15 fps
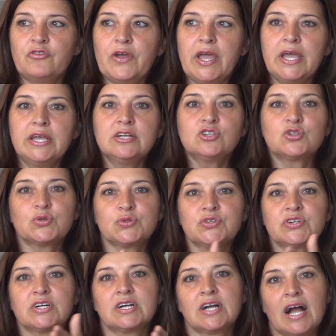way to
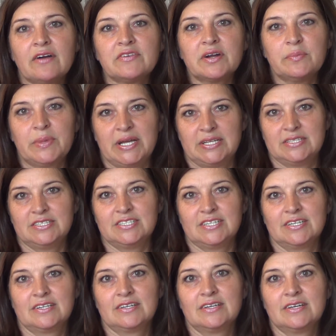the government,
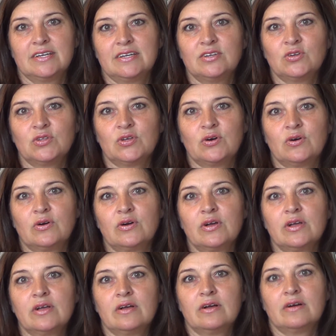you know,
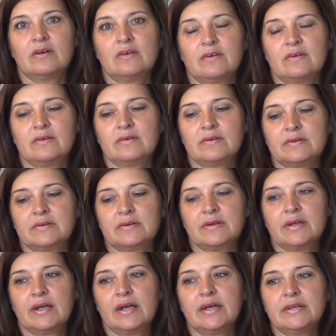
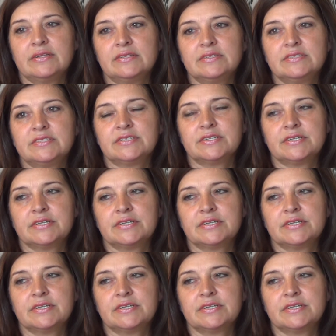and